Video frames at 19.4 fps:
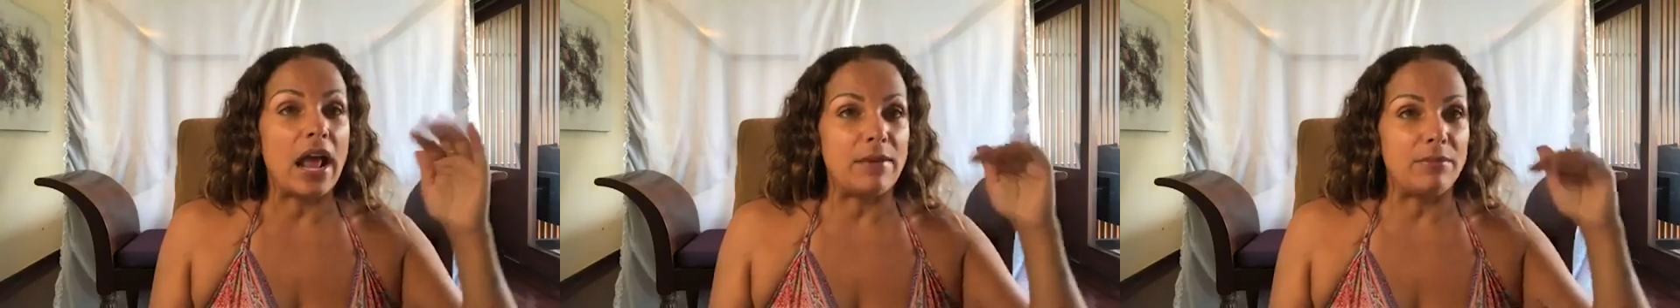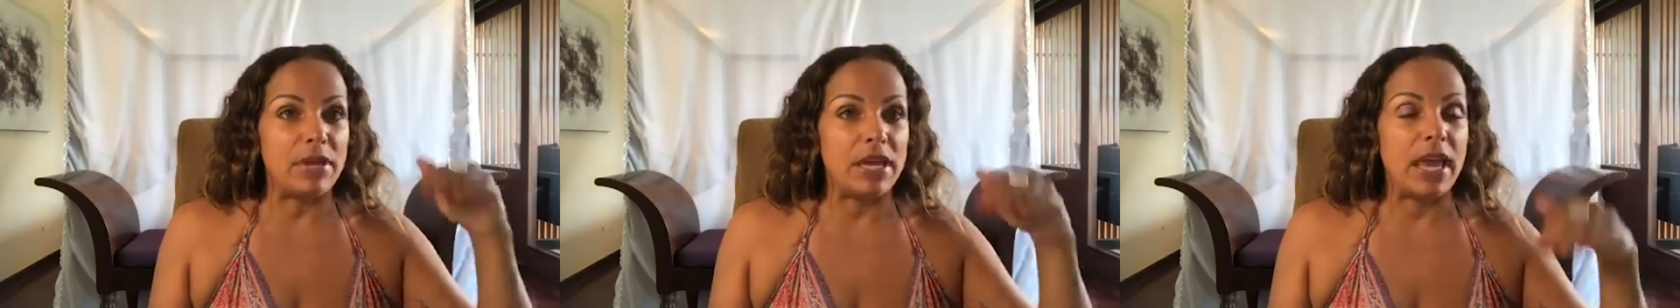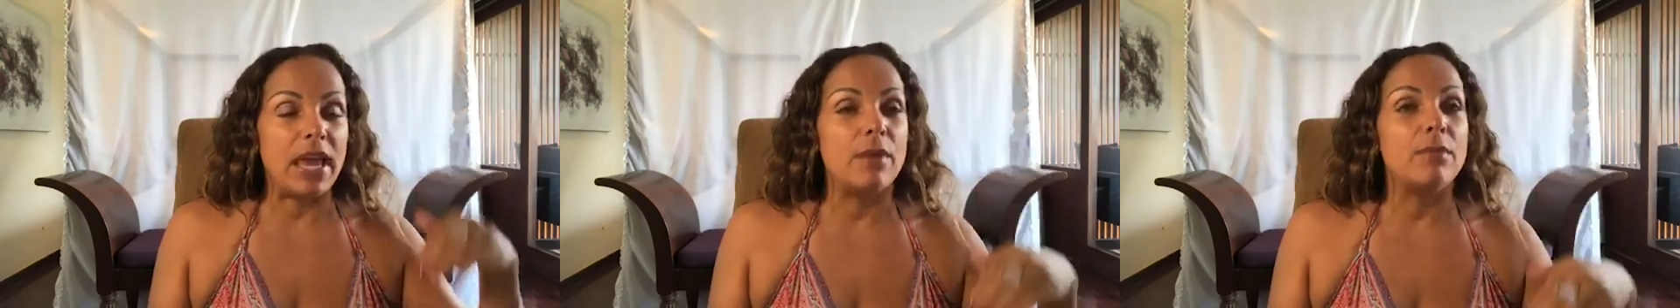I
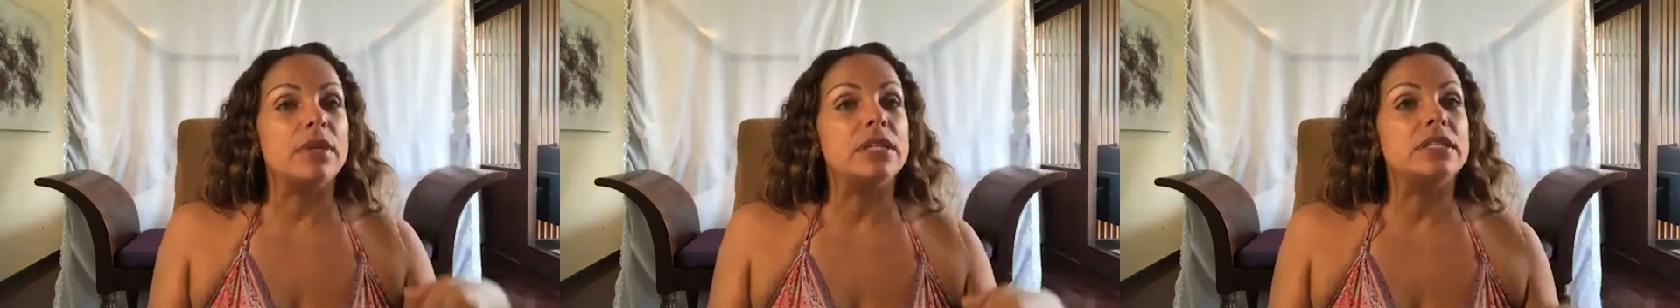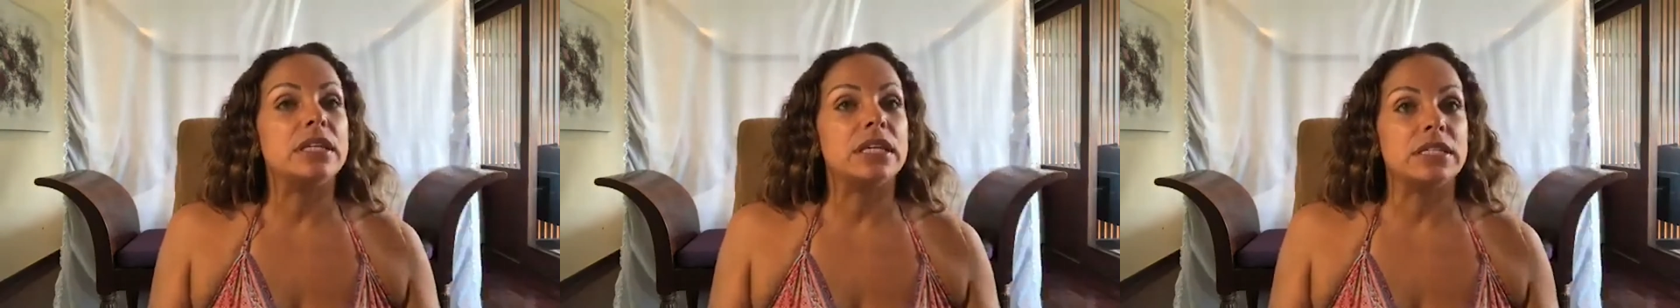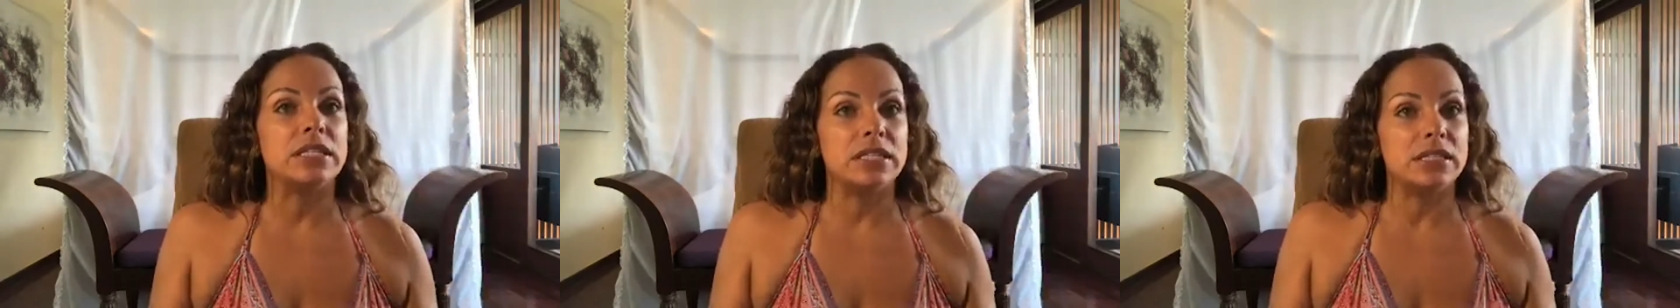became
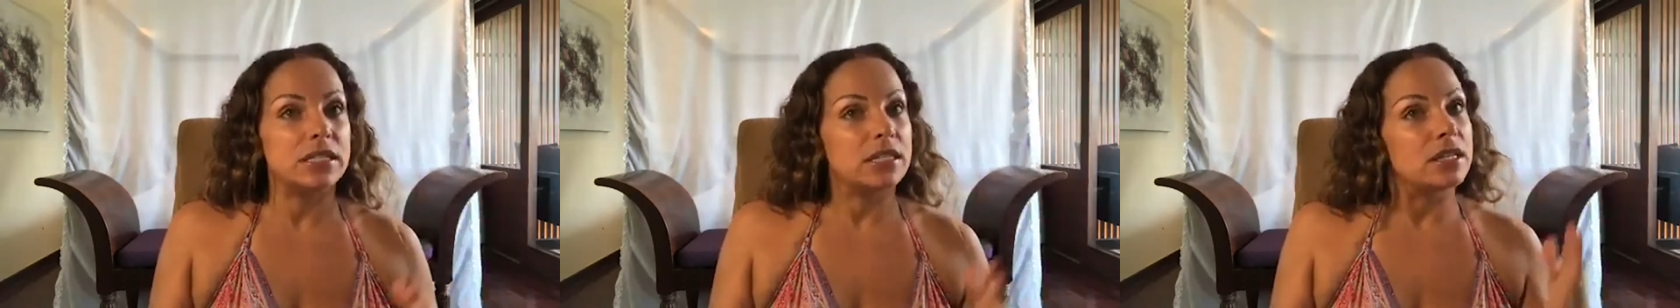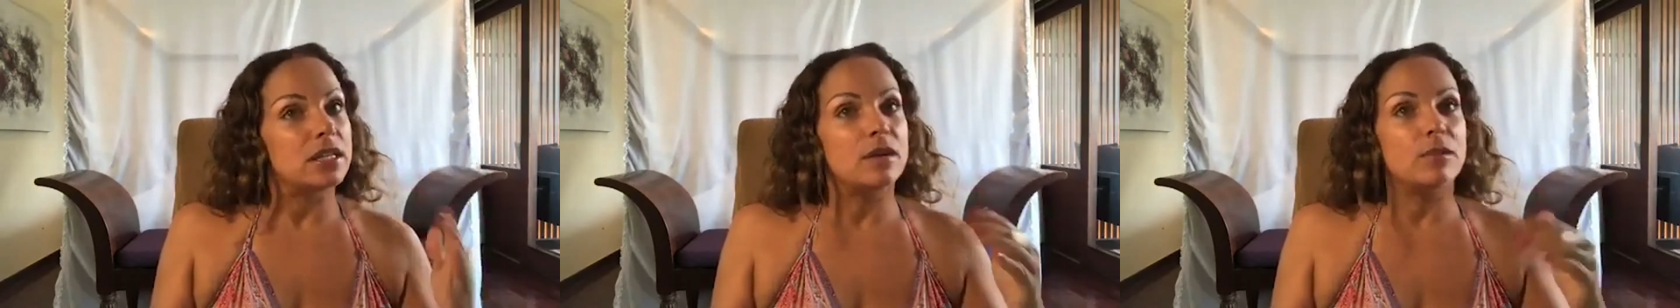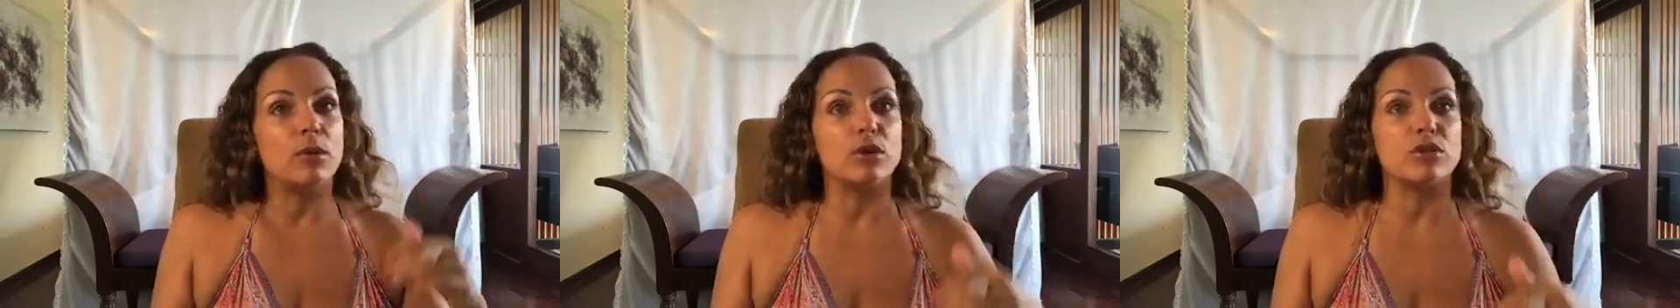addicted
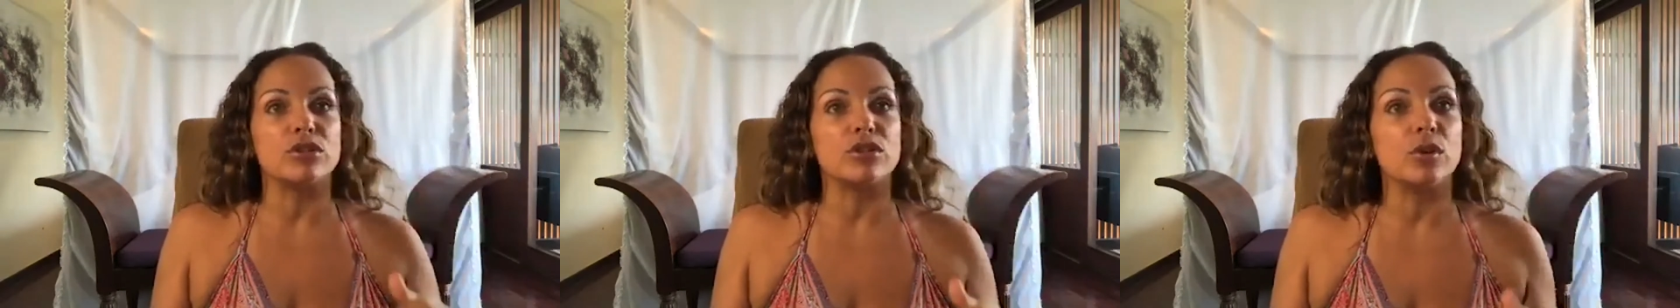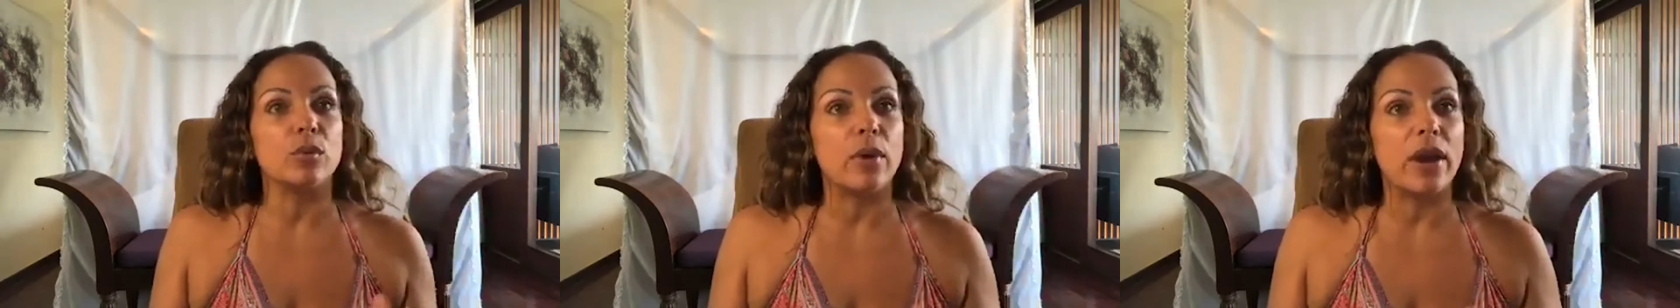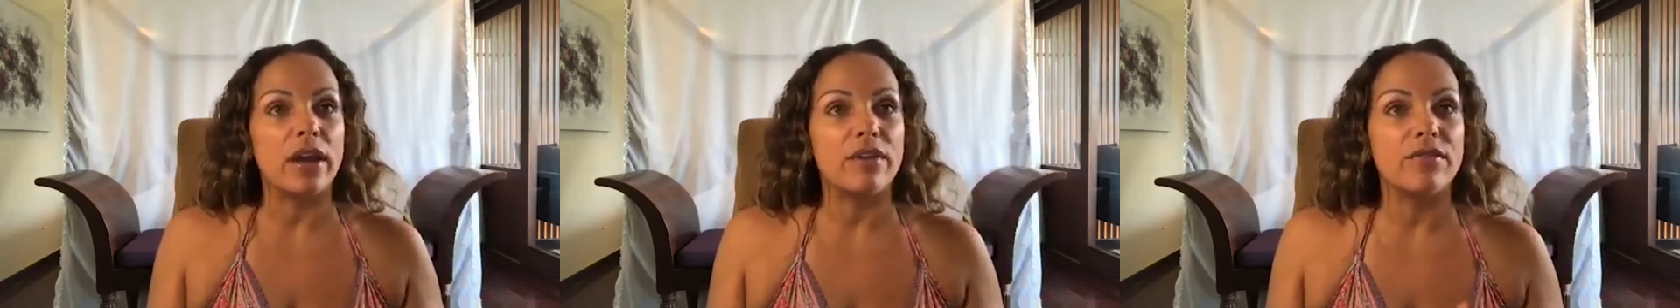to the
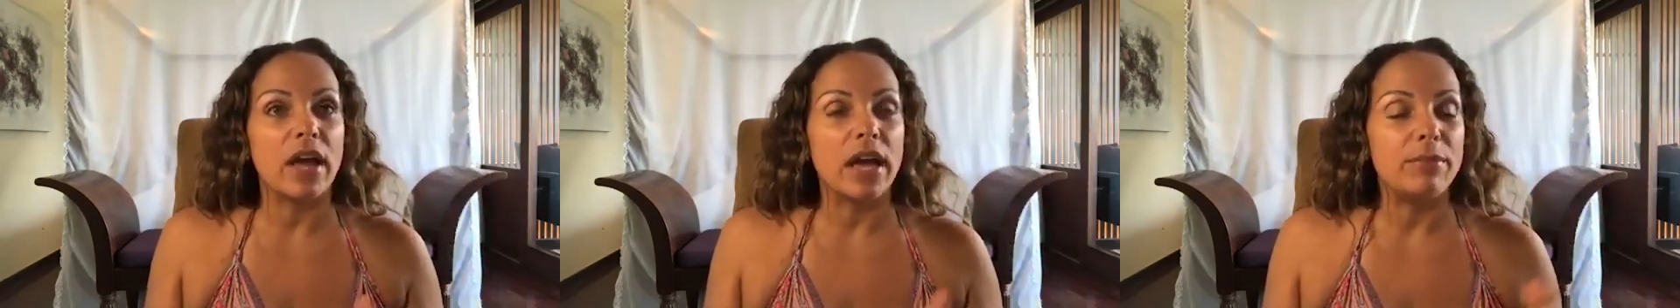emotional wave.